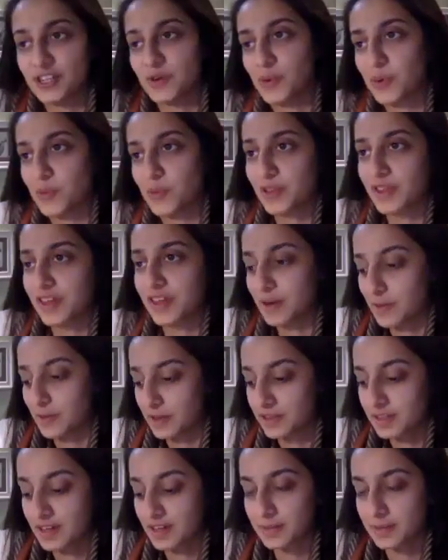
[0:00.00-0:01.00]
on one more thing
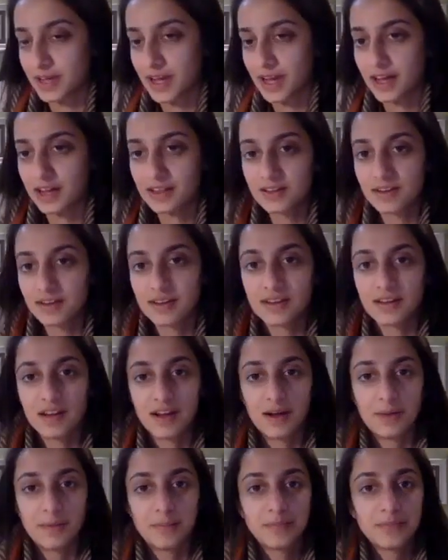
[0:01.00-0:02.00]
about the MCAT
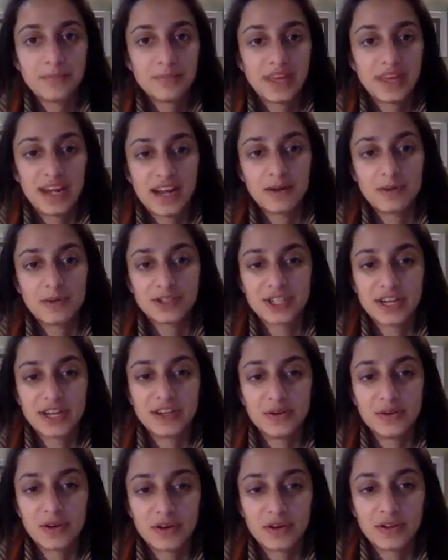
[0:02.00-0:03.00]
that I wish I
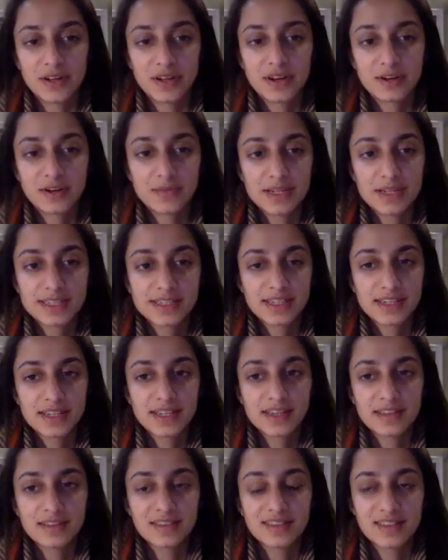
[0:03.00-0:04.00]
knew earlier in my
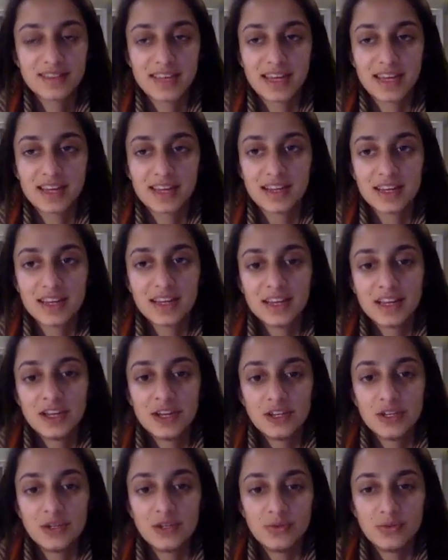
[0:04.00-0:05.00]
studying, that
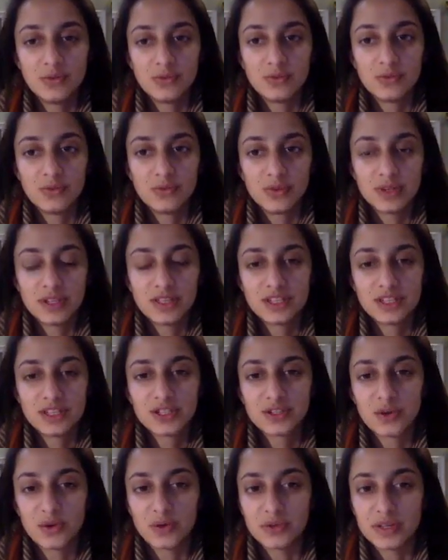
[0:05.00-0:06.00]
you really
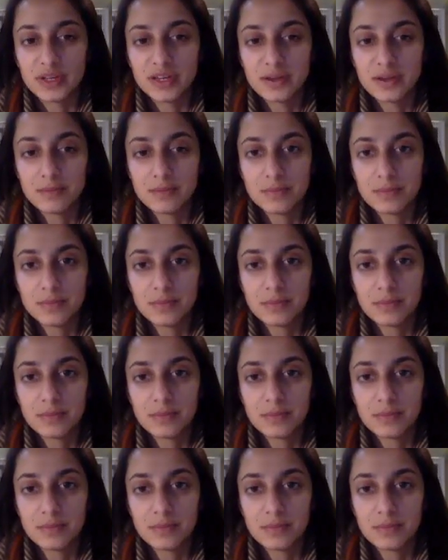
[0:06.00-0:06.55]
should only